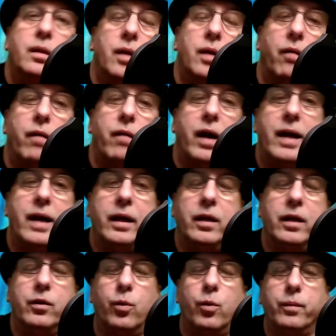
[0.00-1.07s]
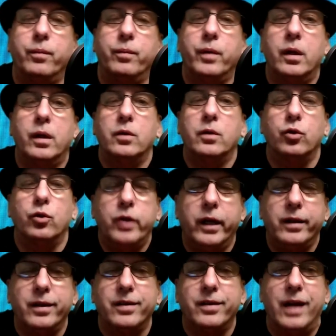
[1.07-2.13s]
All right, how you doing? So
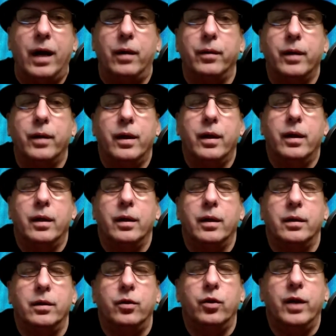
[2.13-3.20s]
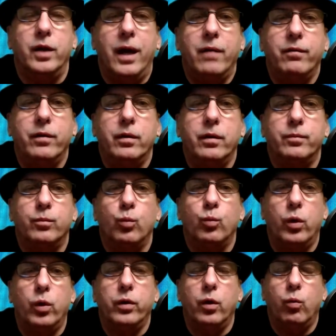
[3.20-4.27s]
check this out. Do you ever
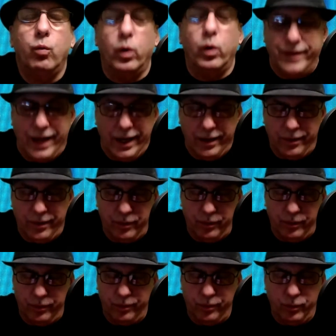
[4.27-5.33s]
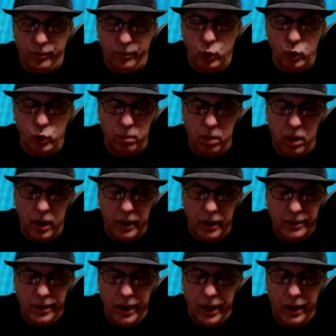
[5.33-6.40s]
wonder what that use by
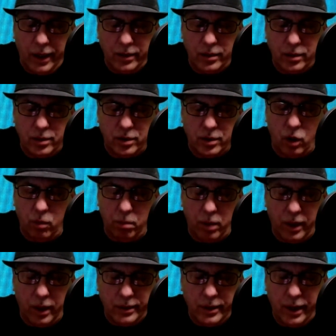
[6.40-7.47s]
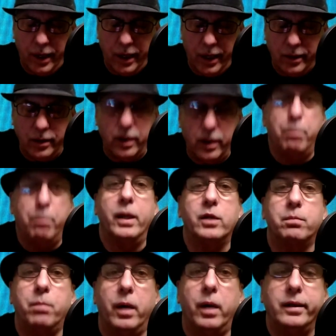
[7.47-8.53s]
date, sell by date, and
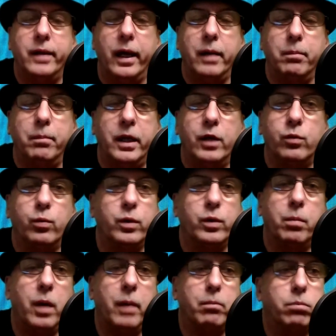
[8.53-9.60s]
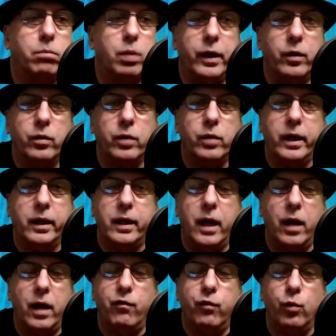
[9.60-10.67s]
best by date means when you buy bread or any
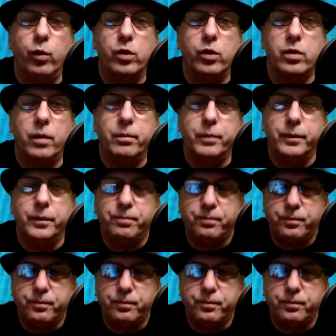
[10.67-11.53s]
kind of food or something?